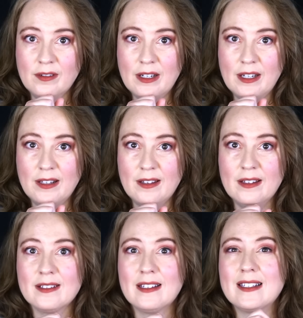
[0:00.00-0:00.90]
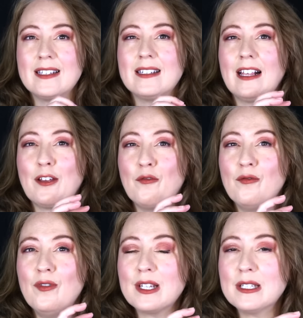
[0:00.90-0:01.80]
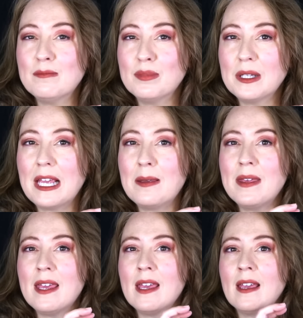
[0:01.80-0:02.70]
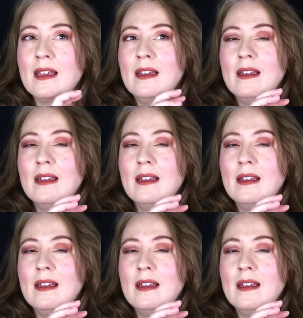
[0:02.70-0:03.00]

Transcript: right? And this gets into like victim blaming.